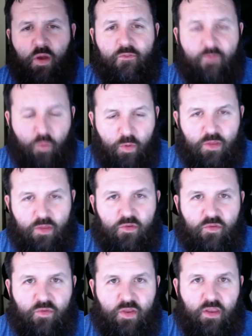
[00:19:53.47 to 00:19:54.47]
for
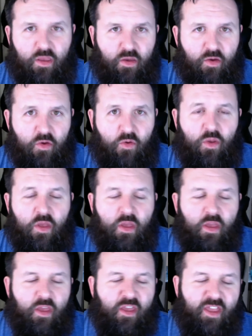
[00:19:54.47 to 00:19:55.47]
this video
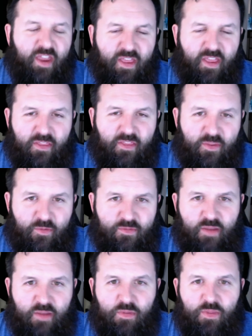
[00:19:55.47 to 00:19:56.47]
and those
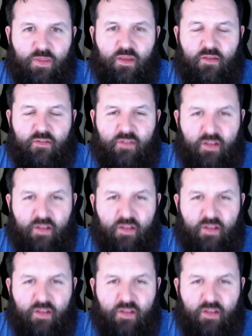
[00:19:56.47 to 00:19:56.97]
type of things.